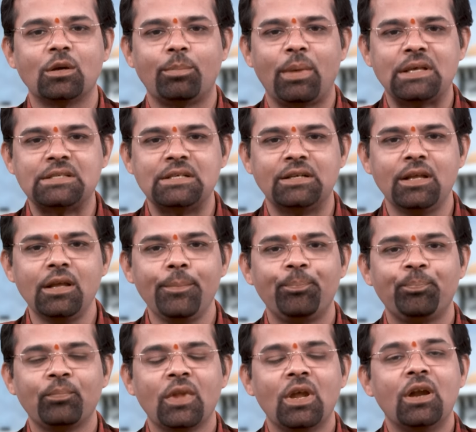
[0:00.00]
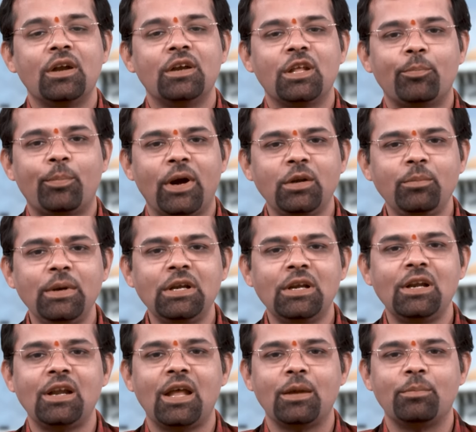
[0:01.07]
capacity,
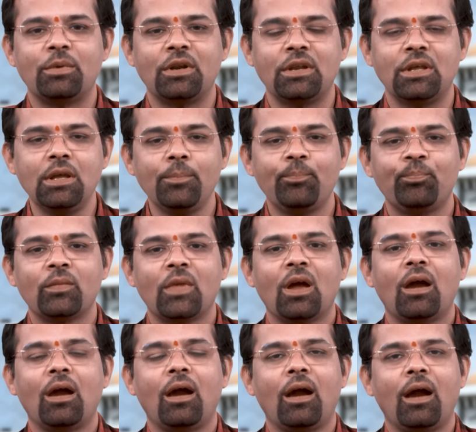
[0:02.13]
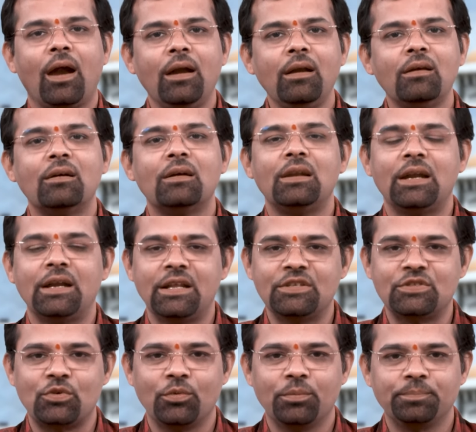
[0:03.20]
departmental library, and
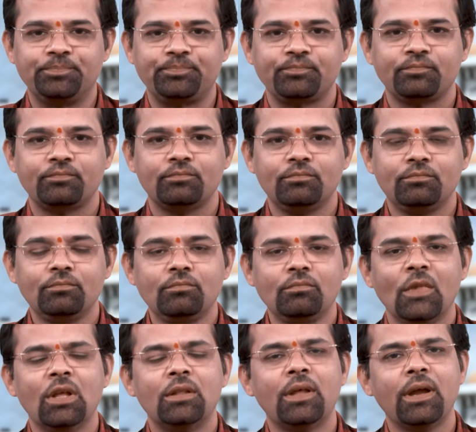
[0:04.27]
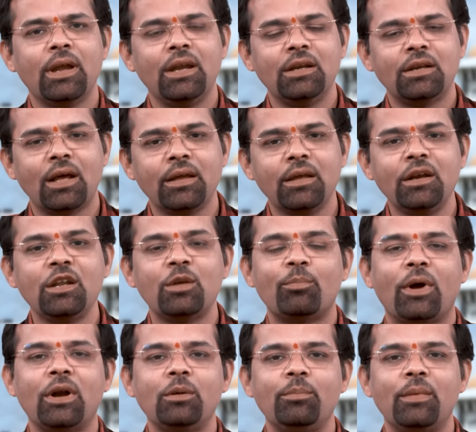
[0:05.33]
ladies room. The entire
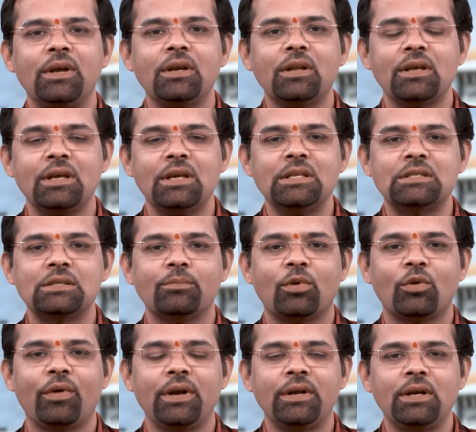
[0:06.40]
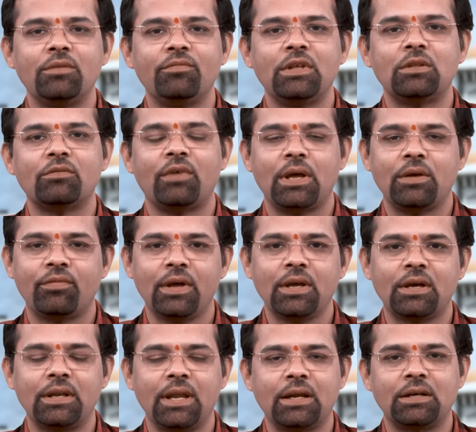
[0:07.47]
department is provided with Wi-Fi
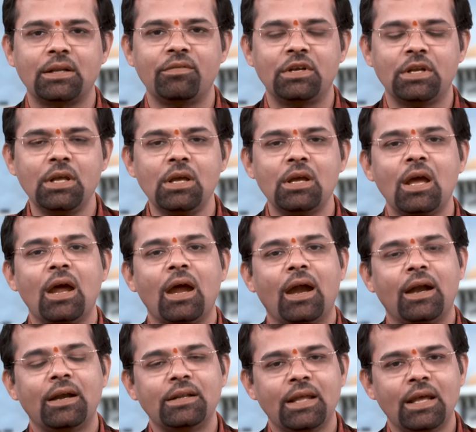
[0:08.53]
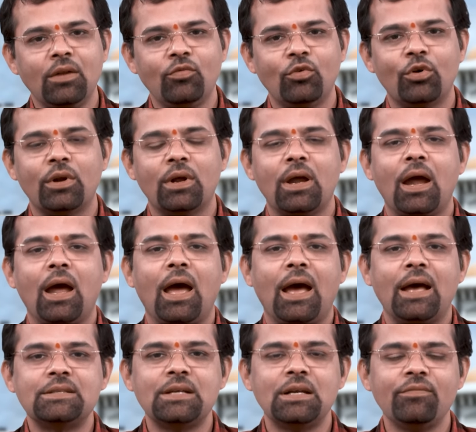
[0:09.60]
connectivity, and therefore,
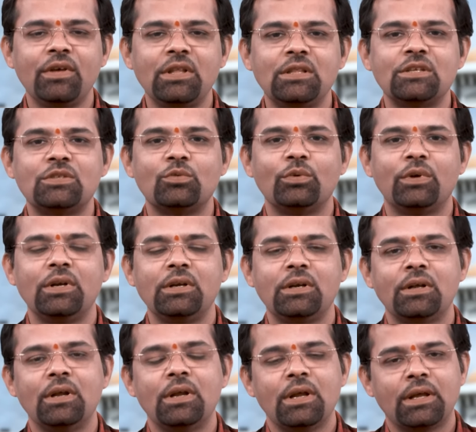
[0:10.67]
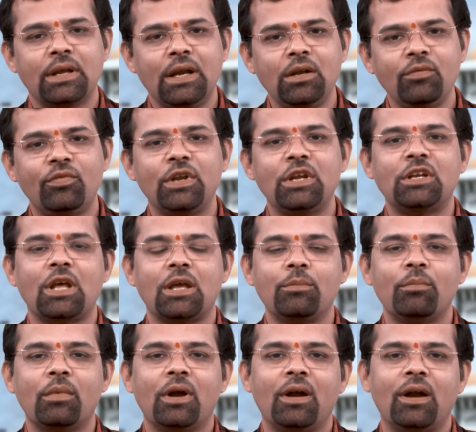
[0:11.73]
as and when the student get free
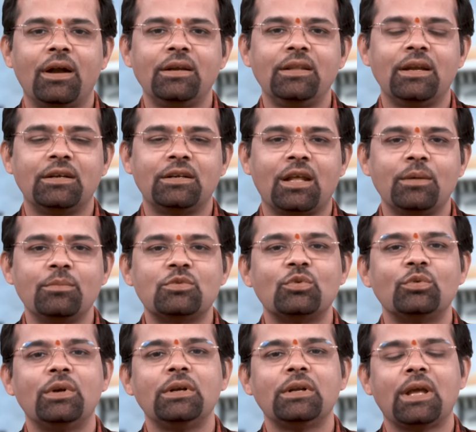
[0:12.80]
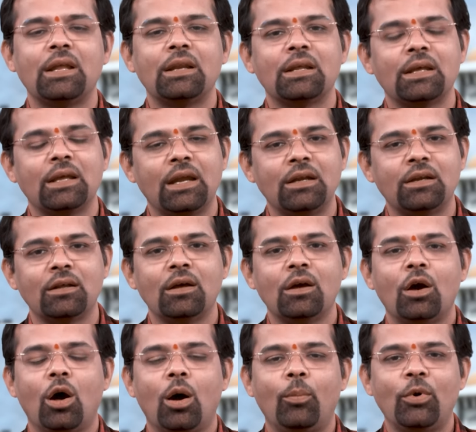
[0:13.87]
time, at that time student can get
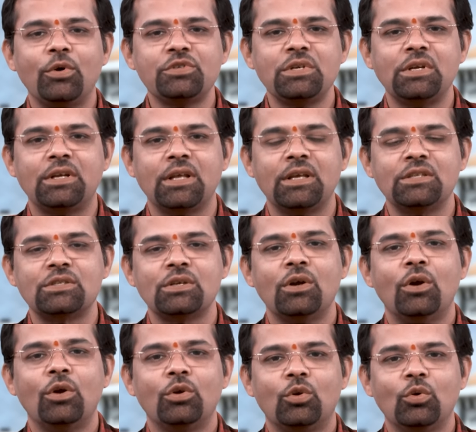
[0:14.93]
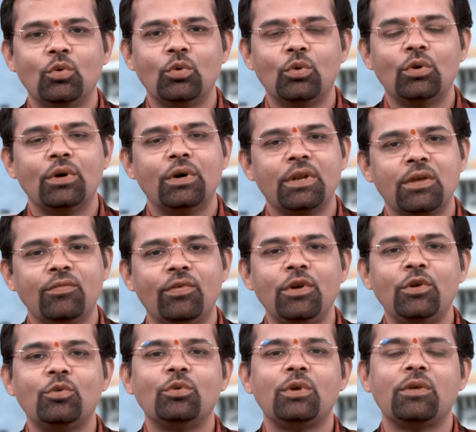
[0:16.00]
opportunities to
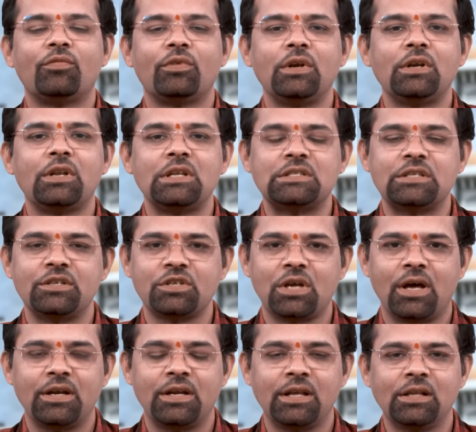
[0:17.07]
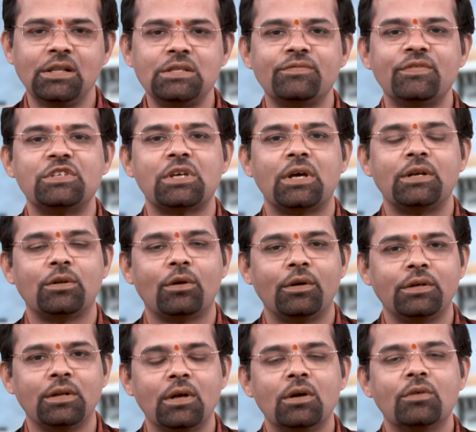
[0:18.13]
refer to different research articles which are
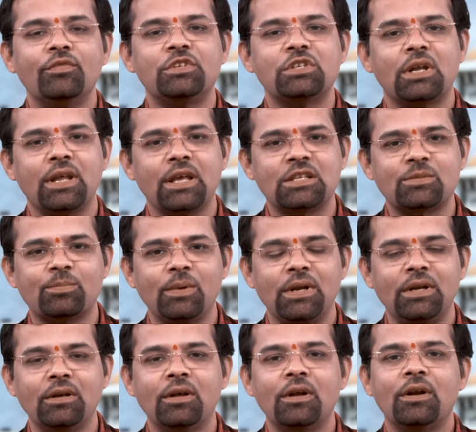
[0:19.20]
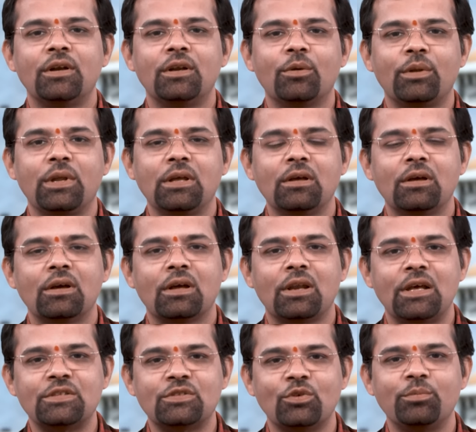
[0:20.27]
taught, which are explained during
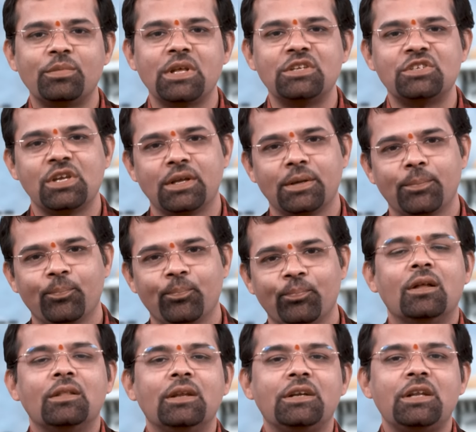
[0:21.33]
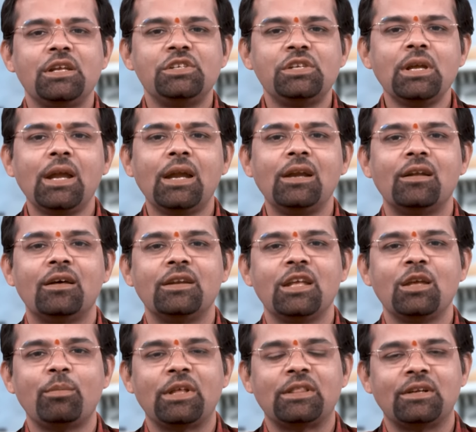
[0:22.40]
classroom teaching. The teaching and
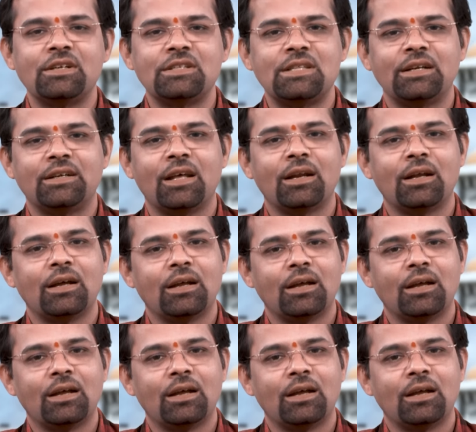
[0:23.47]
learning methods that are